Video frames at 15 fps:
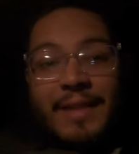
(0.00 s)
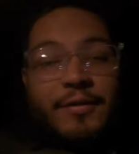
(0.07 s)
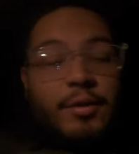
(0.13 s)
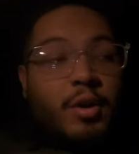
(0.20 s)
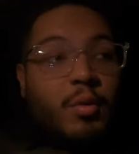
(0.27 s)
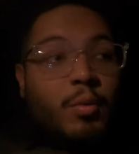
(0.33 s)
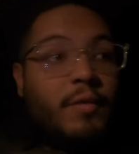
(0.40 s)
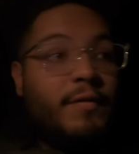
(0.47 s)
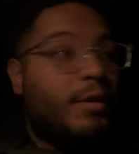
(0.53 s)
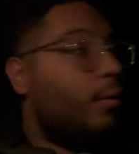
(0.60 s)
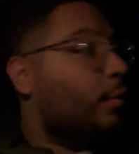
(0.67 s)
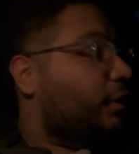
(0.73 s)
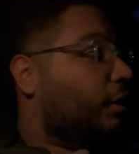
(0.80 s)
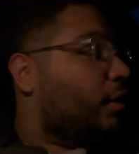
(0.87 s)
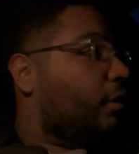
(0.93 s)
after we reveal
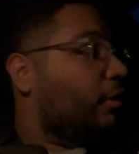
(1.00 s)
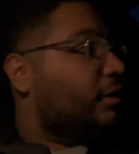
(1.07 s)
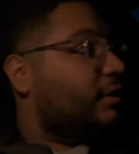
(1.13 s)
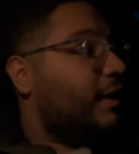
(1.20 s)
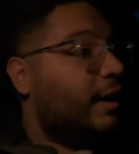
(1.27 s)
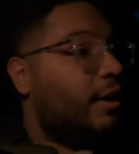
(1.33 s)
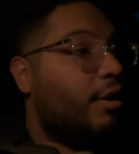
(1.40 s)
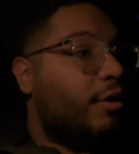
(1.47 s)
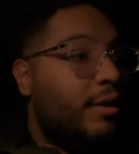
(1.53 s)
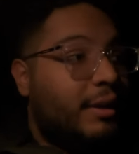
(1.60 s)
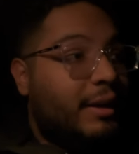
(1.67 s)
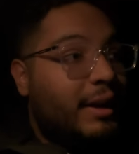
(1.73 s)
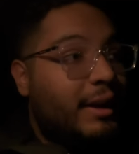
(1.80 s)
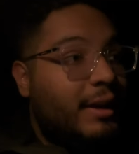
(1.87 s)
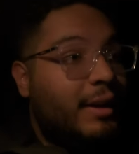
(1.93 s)
what the car looks like
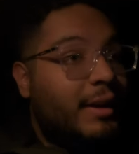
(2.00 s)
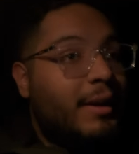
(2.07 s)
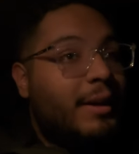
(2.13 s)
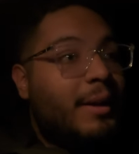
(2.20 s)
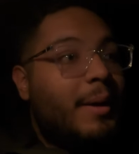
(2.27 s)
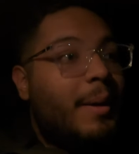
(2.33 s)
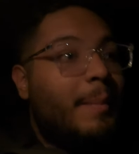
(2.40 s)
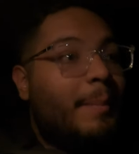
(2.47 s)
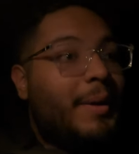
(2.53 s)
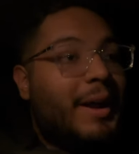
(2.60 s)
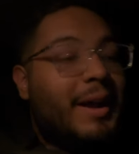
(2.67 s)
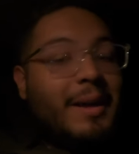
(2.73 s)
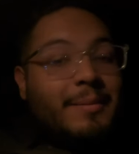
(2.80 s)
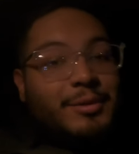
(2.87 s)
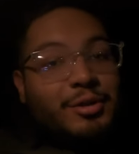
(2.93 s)
currently. But I
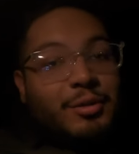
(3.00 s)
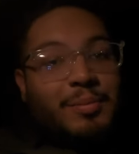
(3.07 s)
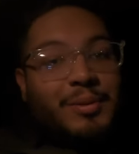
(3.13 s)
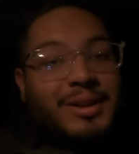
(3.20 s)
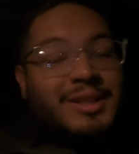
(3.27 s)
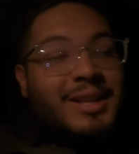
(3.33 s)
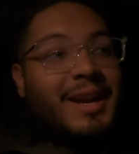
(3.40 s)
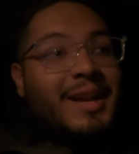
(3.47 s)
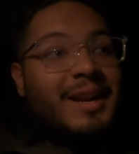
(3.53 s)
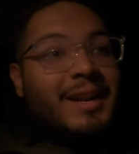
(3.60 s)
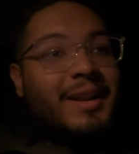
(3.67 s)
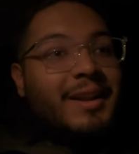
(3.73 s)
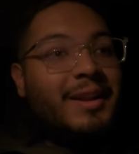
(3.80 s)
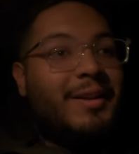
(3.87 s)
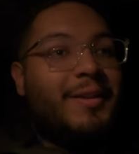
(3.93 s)
am super excited
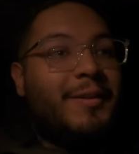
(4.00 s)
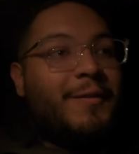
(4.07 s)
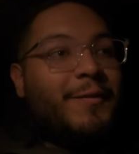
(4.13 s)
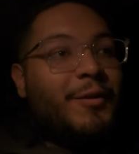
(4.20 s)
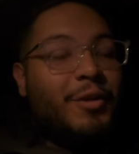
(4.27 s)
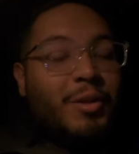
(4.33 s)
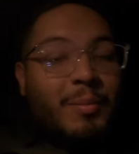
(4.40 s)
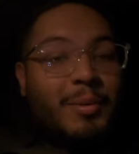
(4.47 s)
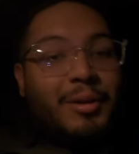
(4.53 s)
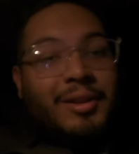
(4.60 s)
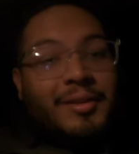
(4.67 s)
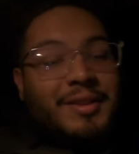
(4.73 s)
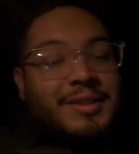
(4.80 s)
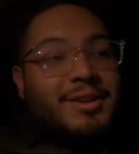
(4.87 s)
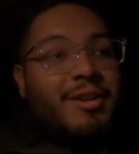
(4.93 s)
for the build
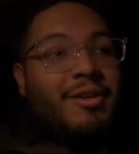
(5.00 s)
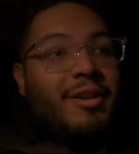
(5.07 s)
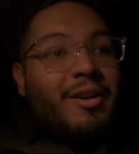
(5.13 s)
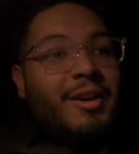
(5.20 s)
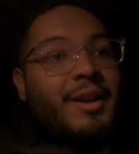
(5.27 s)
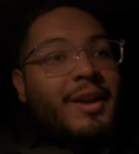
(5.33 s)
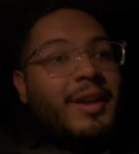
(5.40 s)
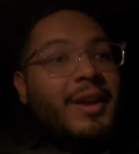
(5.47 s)
on this car.